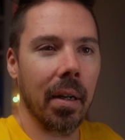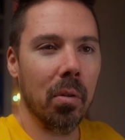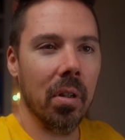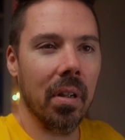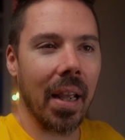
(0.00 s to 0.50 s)
How
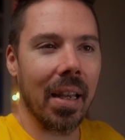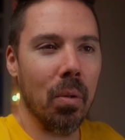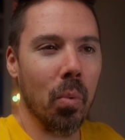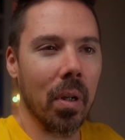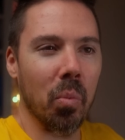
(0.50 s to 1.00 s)
could
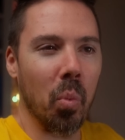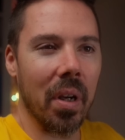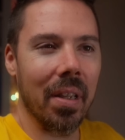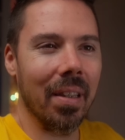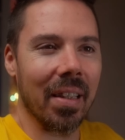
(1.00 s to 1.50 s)
anyone
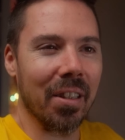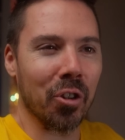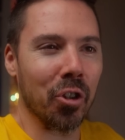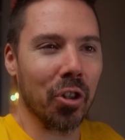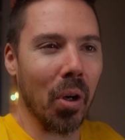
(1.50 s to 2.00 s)
win this
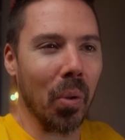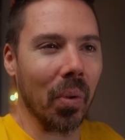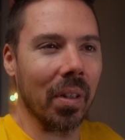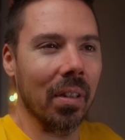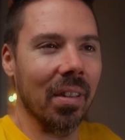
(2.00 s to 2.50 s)

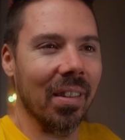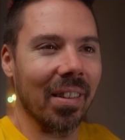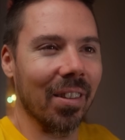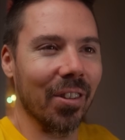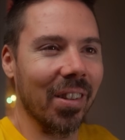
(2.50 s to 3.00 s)
show?
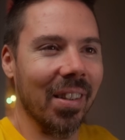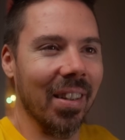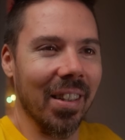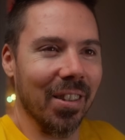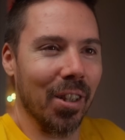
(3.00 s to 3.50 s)
There's,
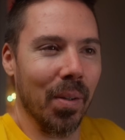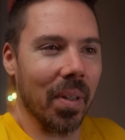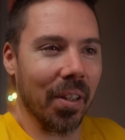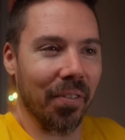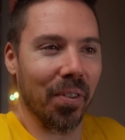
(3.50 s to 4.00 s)
this is going to be
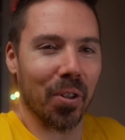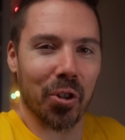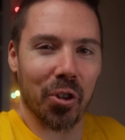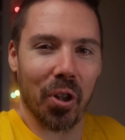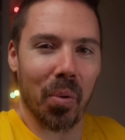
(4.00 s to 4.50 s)
the first
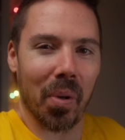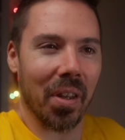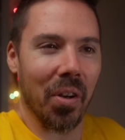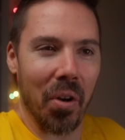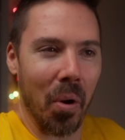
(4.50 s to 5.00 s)
show
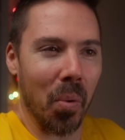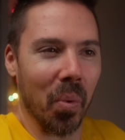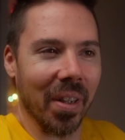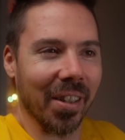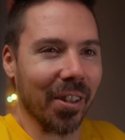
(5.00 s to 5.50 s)
with no
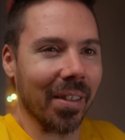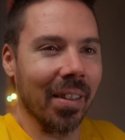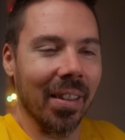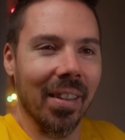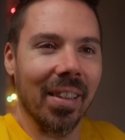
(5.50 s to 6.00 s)
winner.
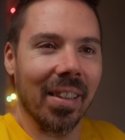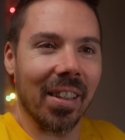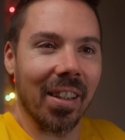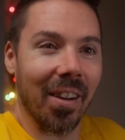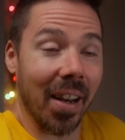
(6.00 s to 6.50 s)

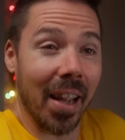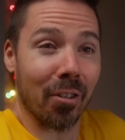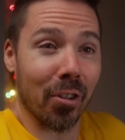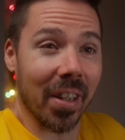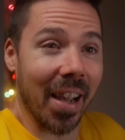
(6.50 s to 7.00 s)
You got
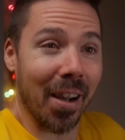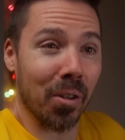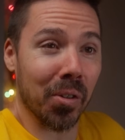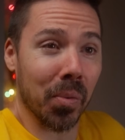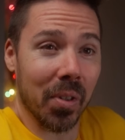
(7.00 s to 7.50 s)
angry
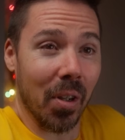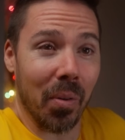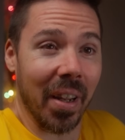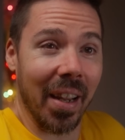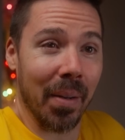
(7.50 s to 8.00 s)
cows. It was
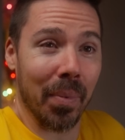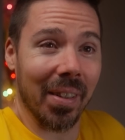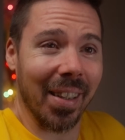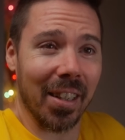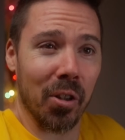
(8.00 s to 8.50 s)
okay,
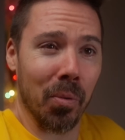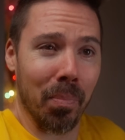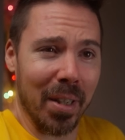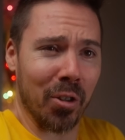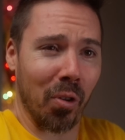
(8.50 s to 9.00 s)
but like you
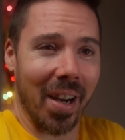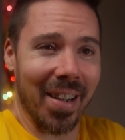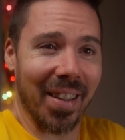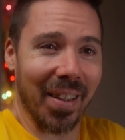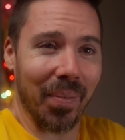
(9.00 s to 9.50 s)

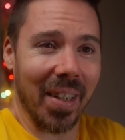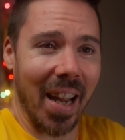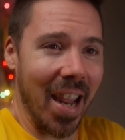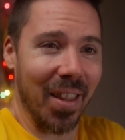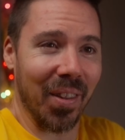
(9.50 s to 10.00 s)
betrayed them and
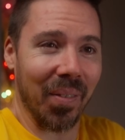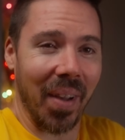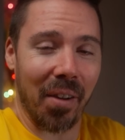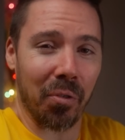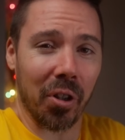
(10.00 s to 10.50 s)
ate them
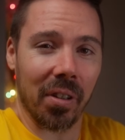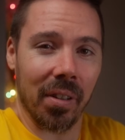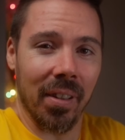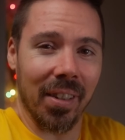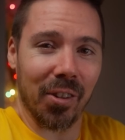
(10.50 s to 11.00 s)
after.
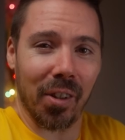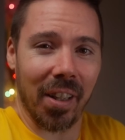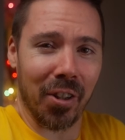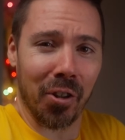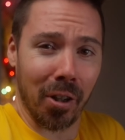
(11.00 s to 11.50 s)
It's
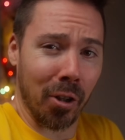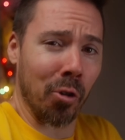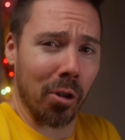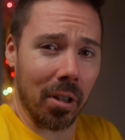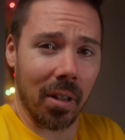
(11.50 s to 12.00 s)
like you're a
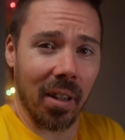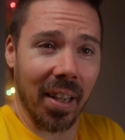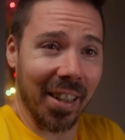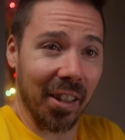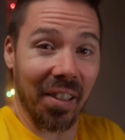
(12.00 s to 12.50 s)
crook
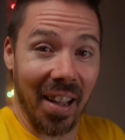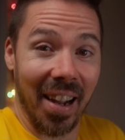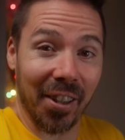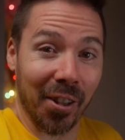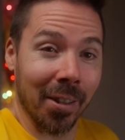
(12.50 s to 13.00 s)
and a
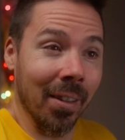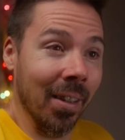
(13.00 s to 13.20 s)
liar.